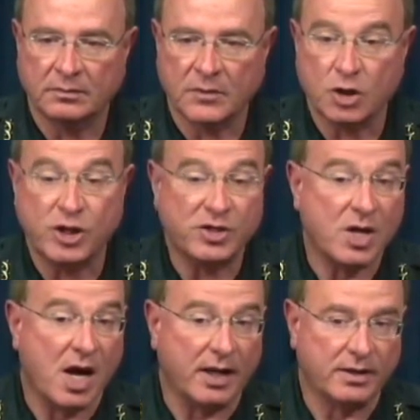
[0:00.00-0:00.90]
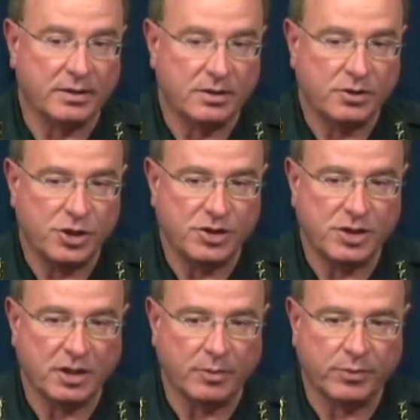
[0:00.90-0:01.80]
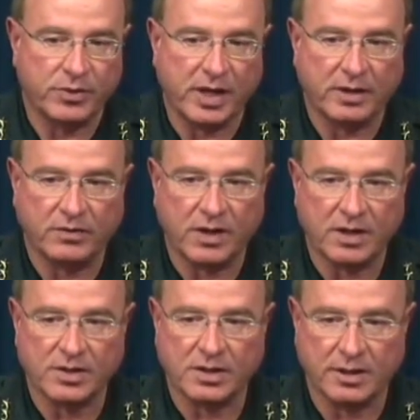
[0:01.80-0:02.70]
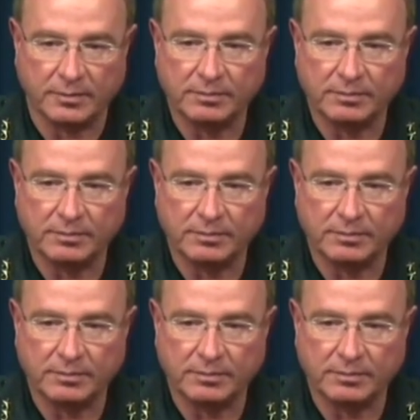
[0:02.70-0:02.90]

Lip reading: She's not. She's still in protective custody.